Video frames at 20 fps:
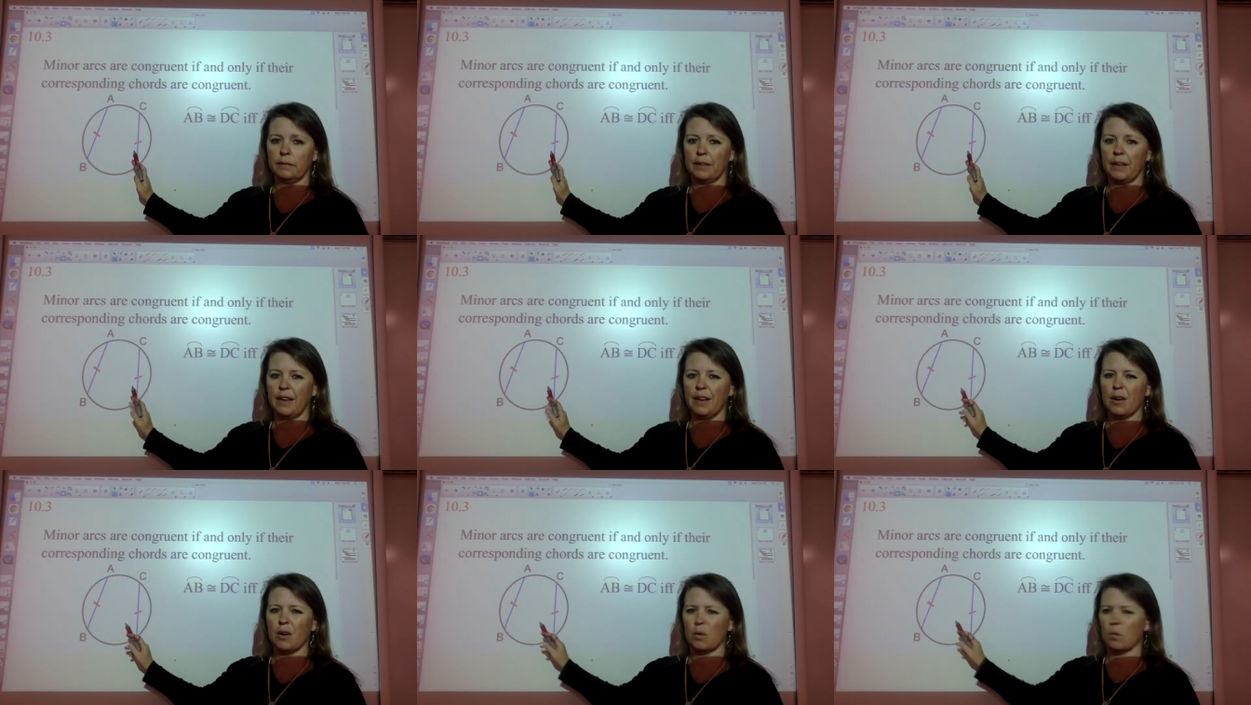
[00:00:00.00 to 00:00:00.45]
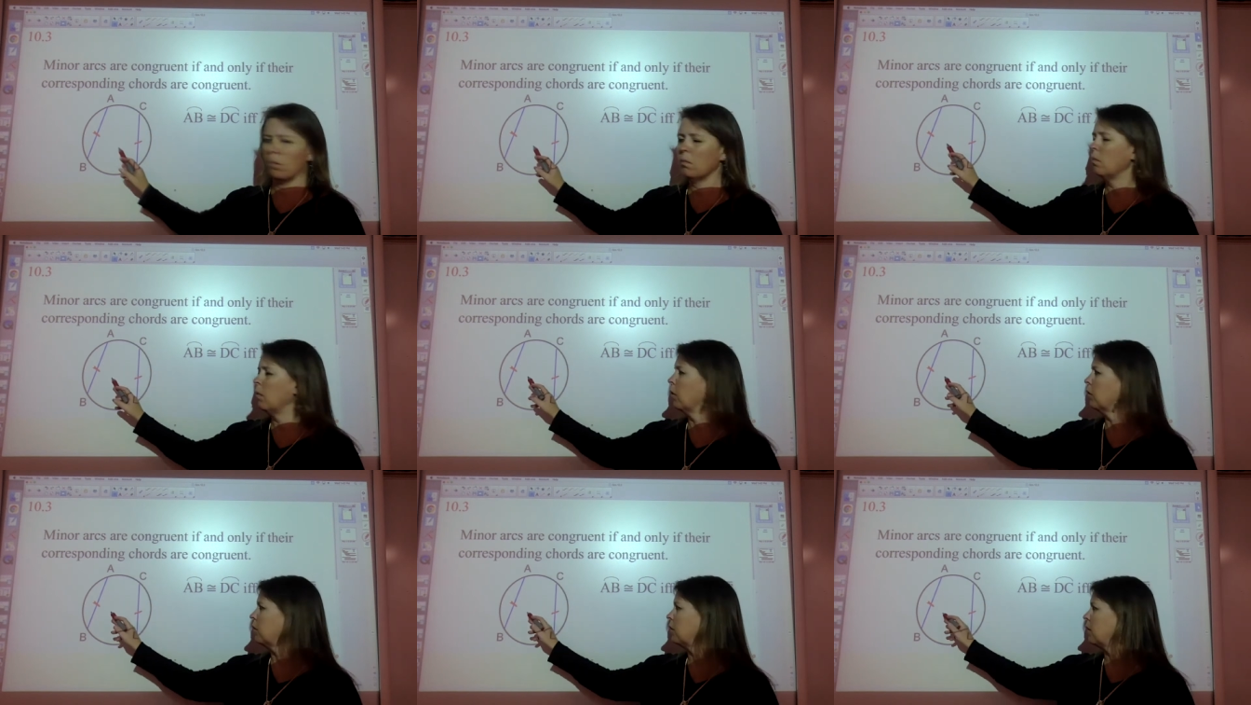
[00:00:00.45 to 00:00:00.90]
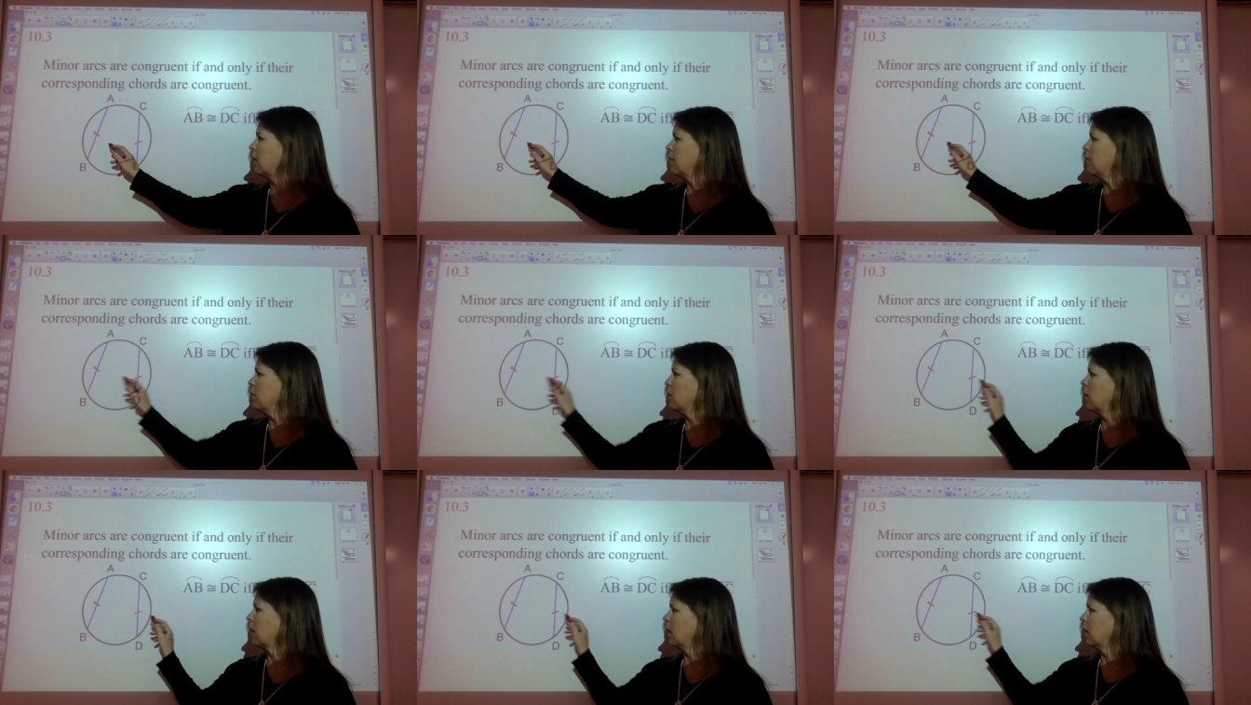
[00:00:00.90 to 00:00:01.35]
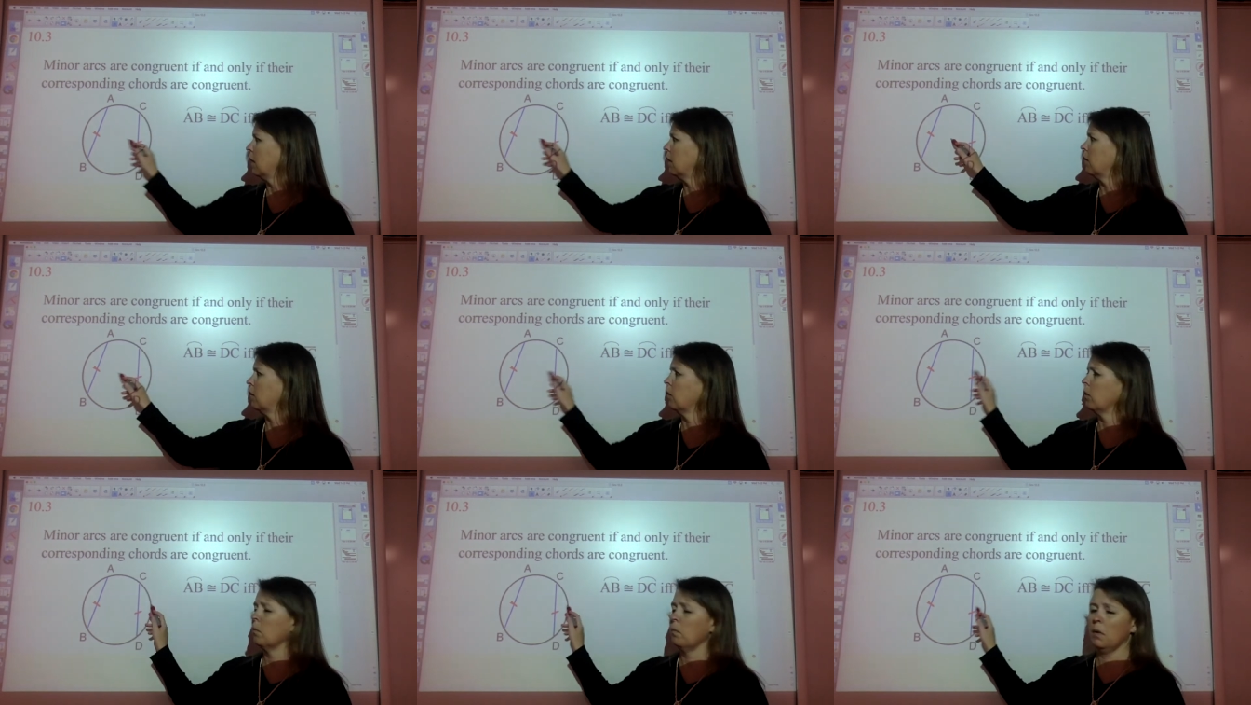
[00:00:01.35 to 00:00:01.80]
I know most of the time you cut it
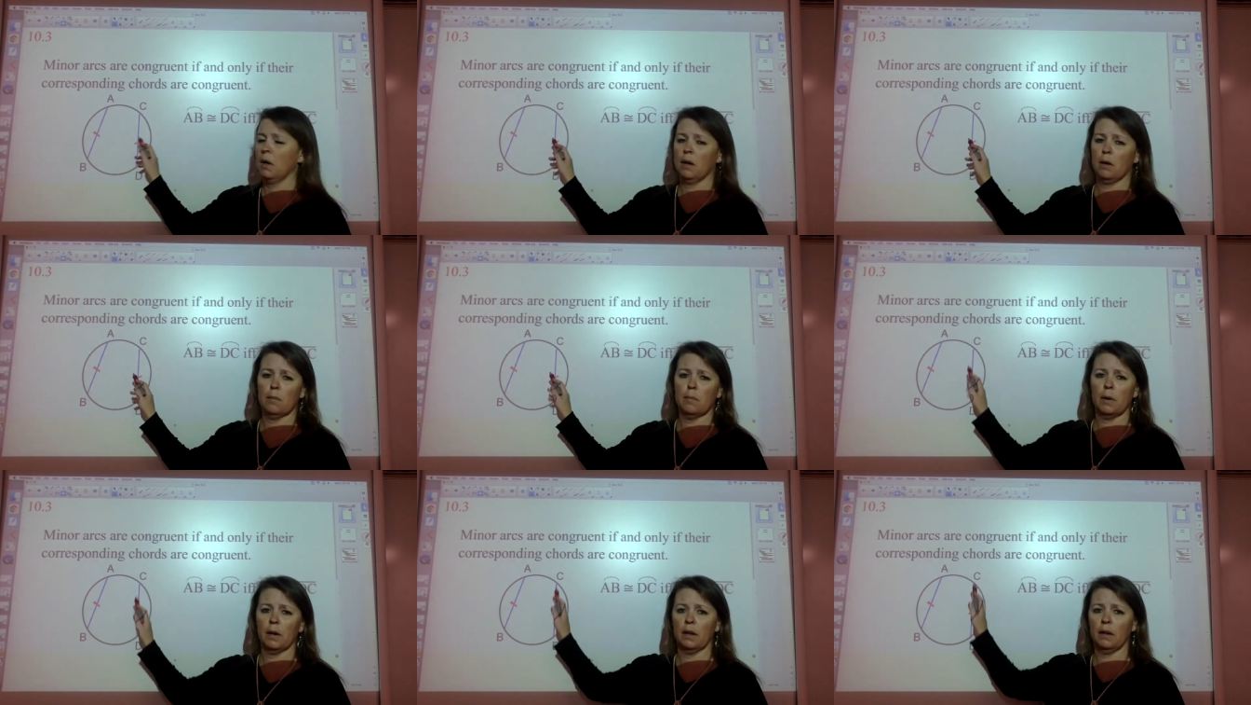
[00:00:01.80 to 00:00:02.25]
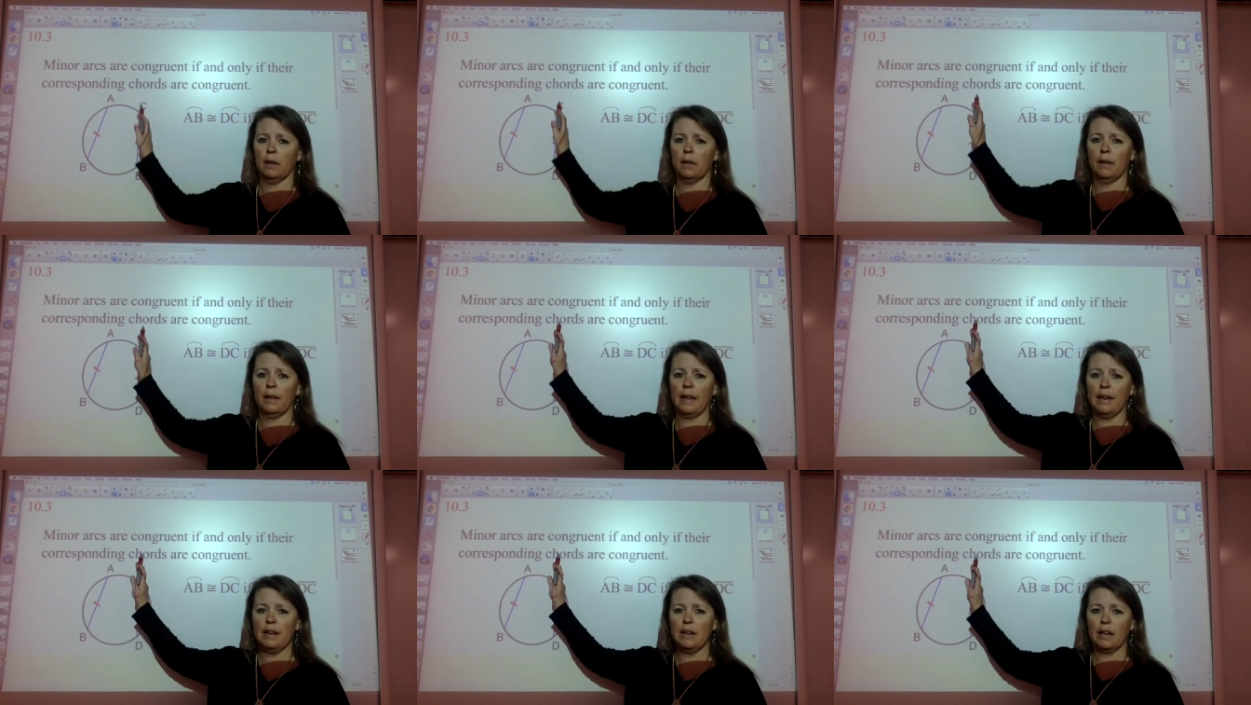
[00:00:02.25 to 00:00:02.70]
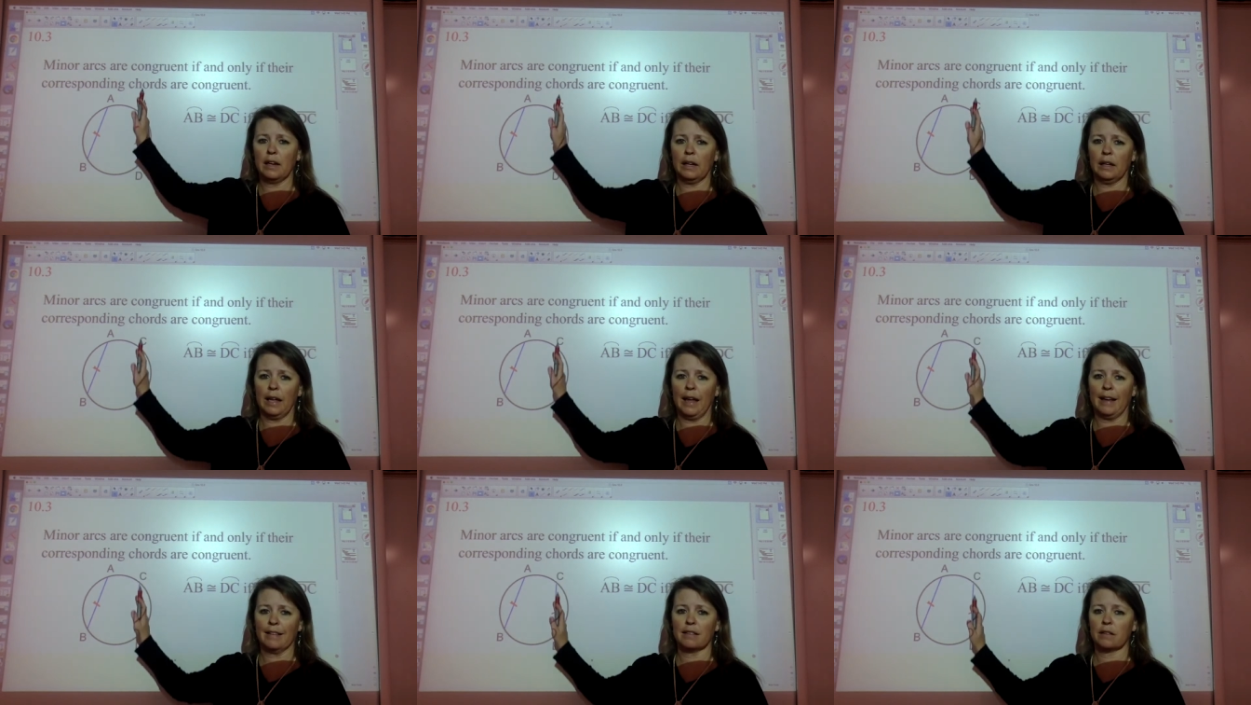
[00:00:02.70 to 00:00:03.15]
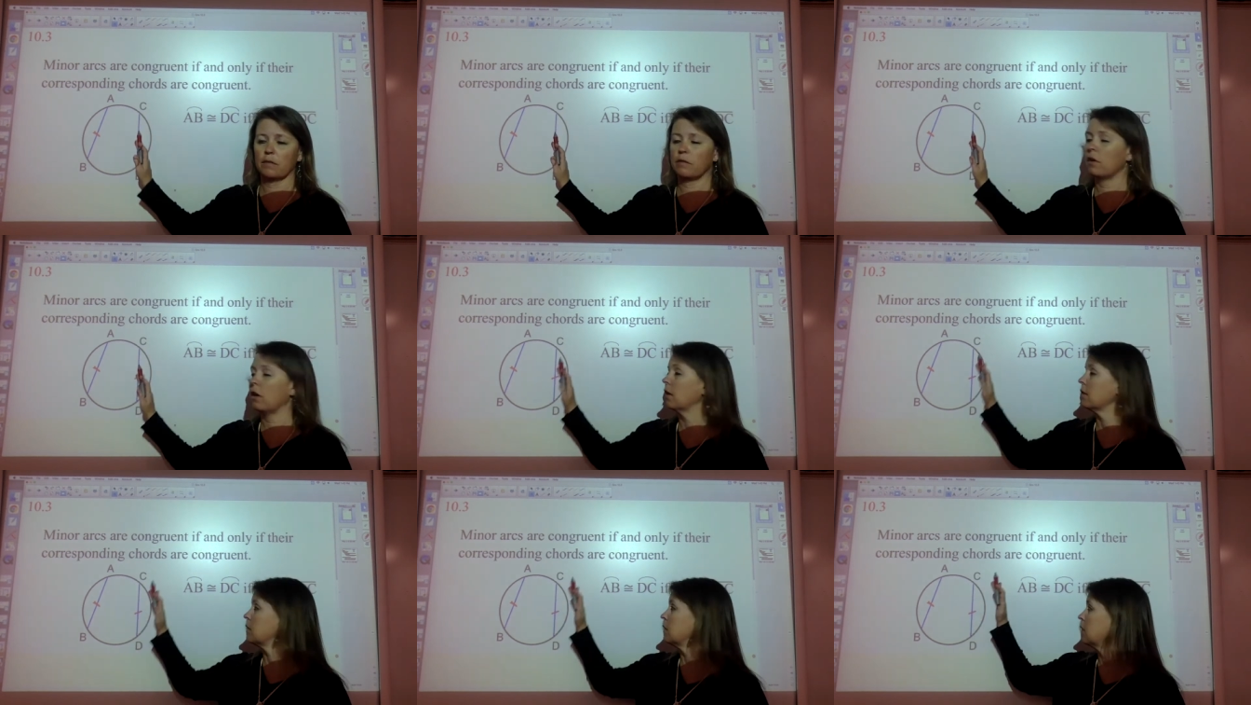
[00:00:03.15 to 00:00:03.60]
through the middle, but then you get a lot of
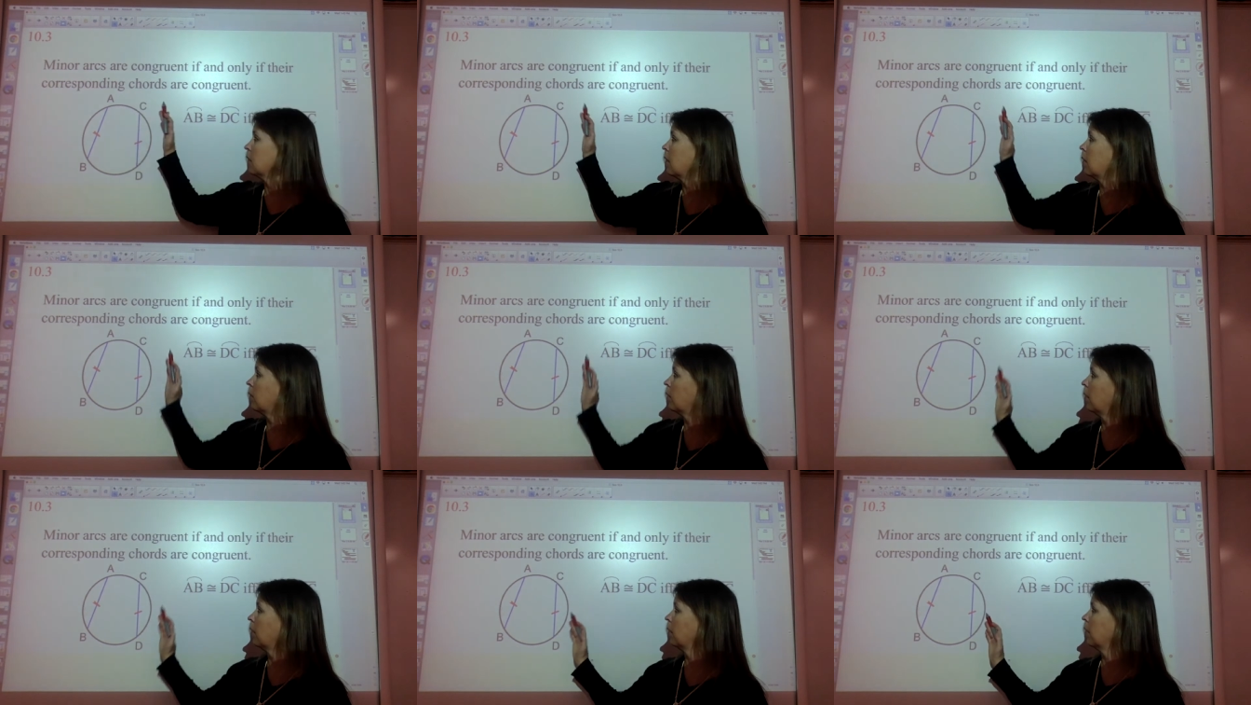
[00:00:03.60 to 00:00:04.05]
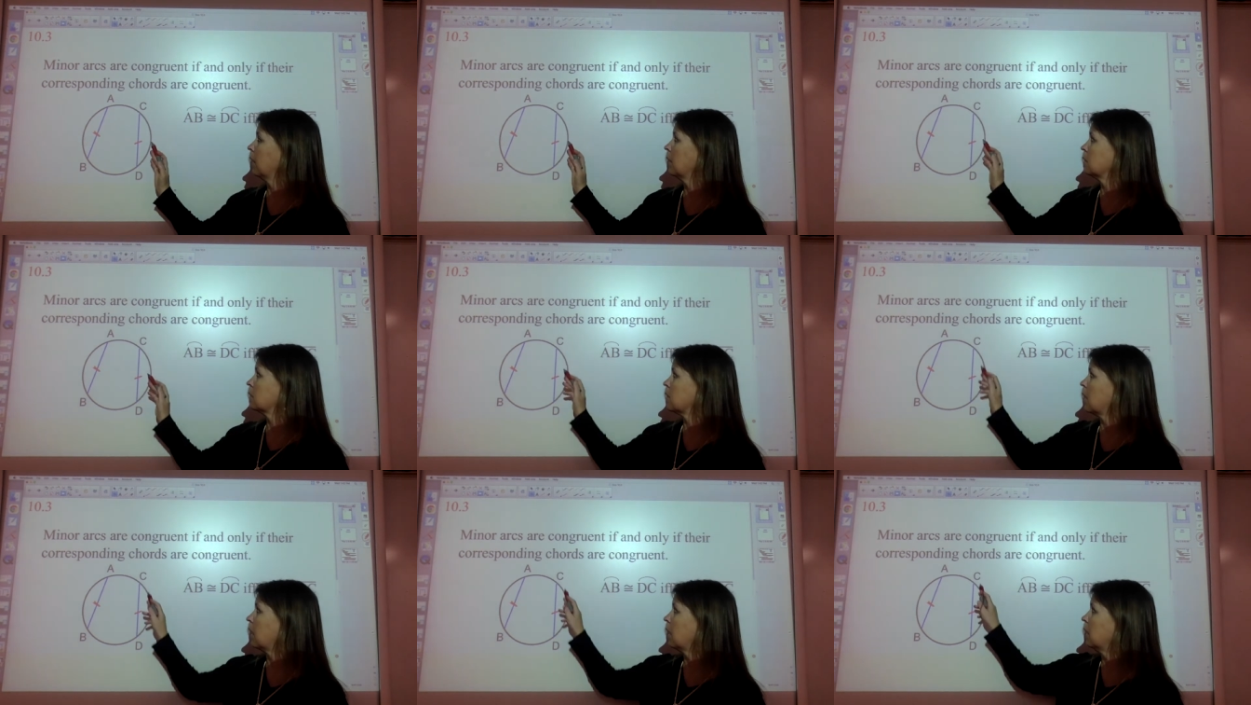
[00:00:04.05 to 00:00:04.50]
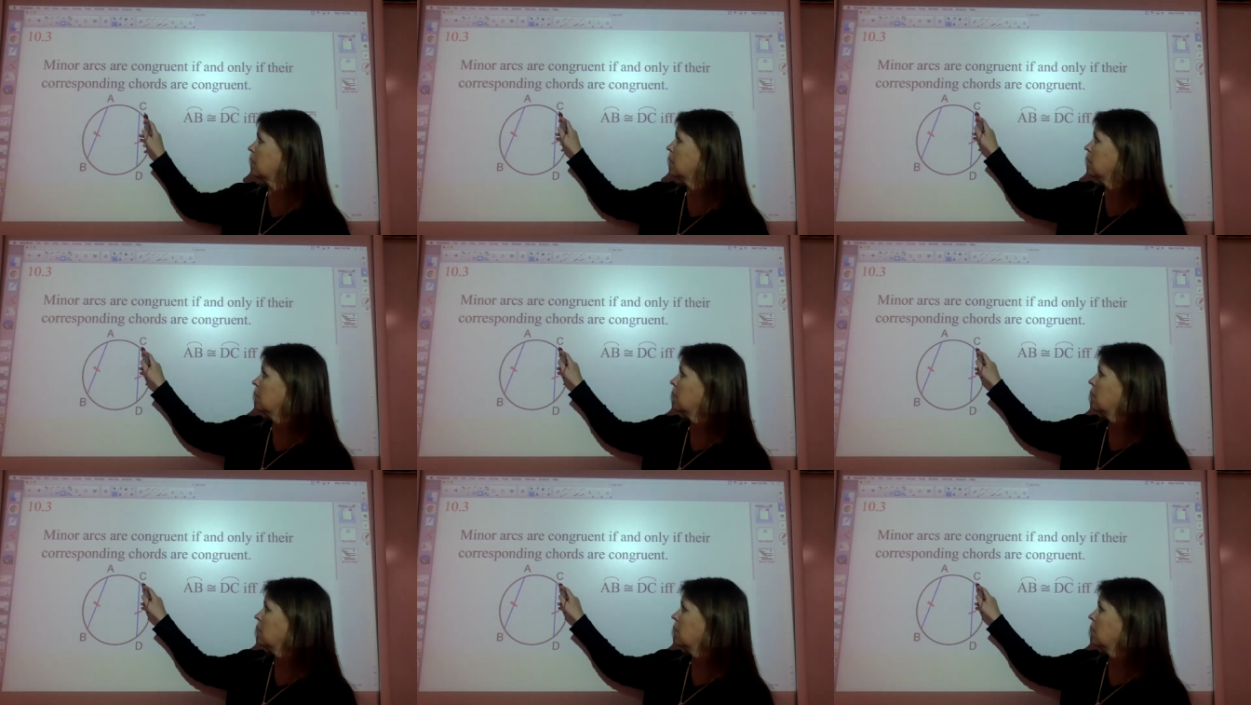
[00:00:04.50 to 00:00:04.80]
frosting all around the outside